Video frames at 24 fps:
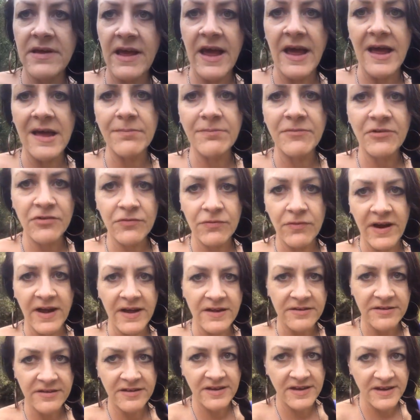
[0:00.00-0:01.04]
camped
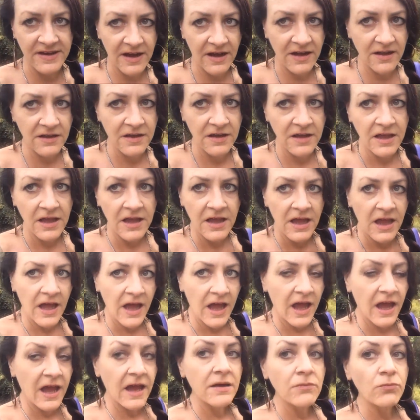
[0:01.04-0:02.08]
around here
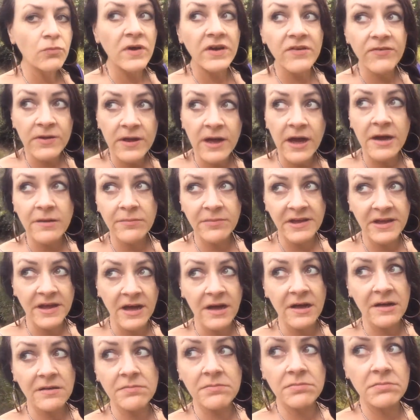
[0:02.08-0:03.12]
and we're coming
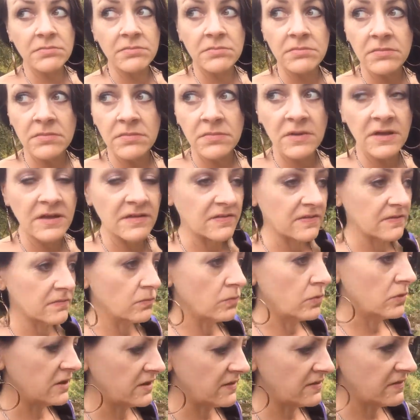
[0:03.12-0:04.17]
up. It's,
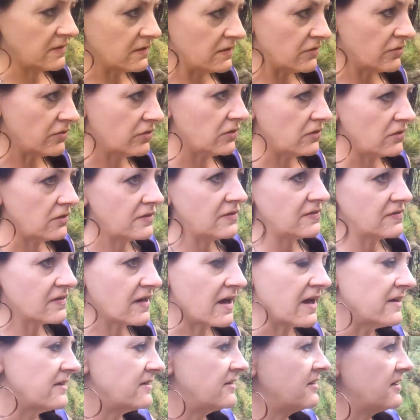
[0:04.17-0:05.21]
what is it,
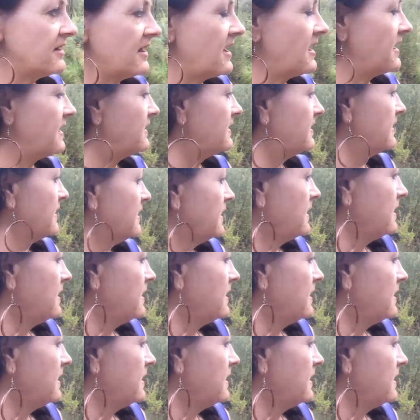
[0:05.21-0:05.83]
Thursday today.